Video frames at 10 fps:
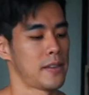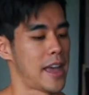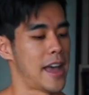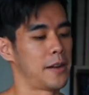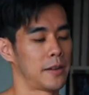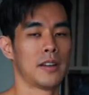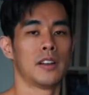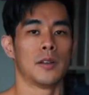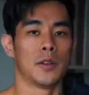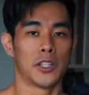and
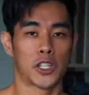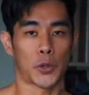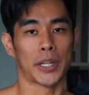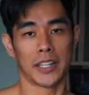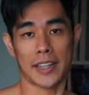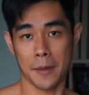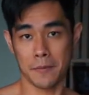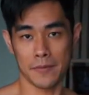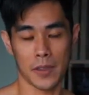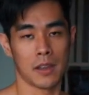straighten
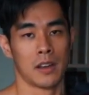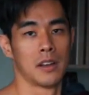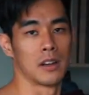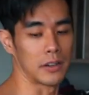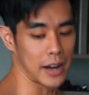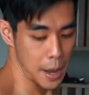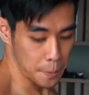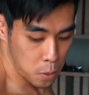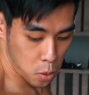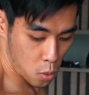them, right, and
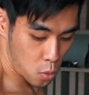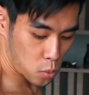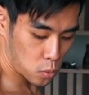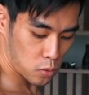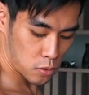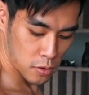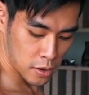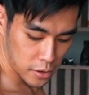pull,